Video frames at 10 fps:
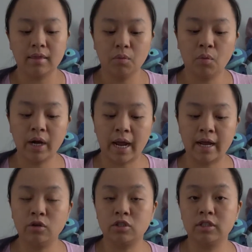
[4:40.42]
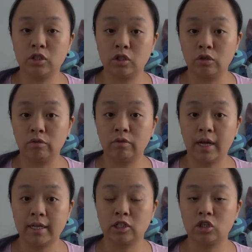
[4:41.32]
What I usually do
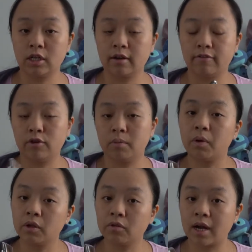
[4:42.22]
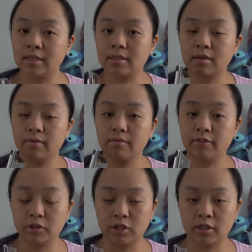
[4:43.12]
as a trick for the polarized
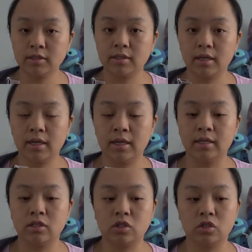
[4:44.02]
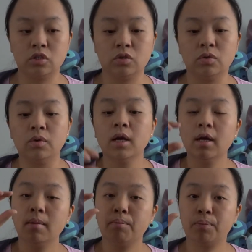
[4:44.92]
filters is to
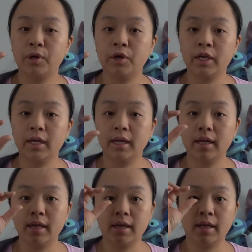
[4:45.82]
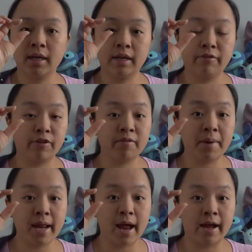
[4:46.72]
put it in front of
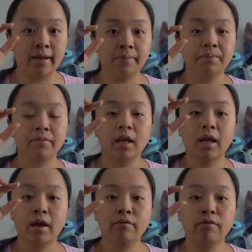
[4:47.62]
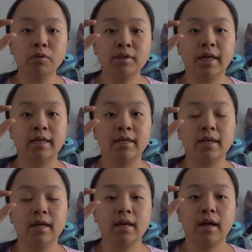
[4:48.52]
my eye and rotate it
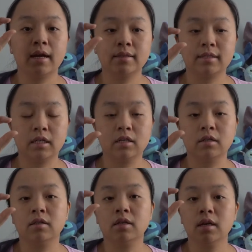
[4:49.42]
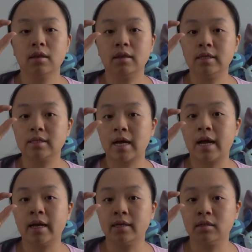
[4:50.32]
until the
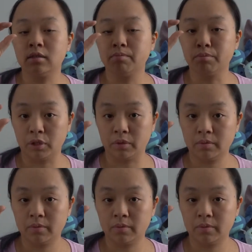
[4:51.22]
sky is blue.